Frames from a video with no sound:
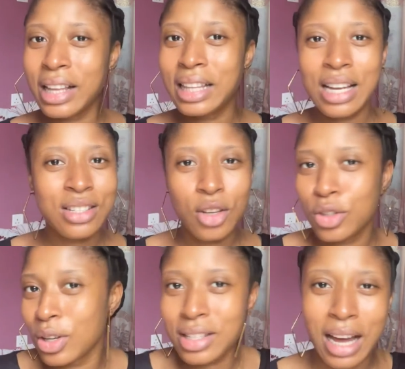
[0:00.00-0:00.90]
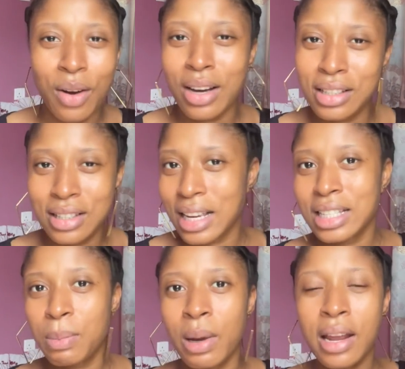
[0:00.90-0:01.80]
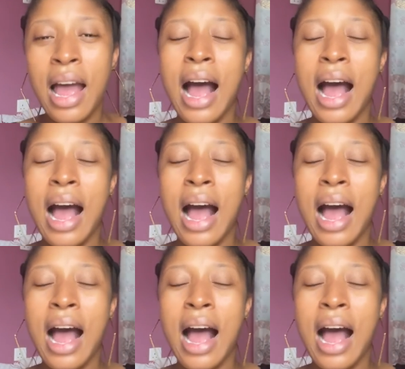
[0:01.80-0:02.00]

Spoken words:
and that's just how it has been.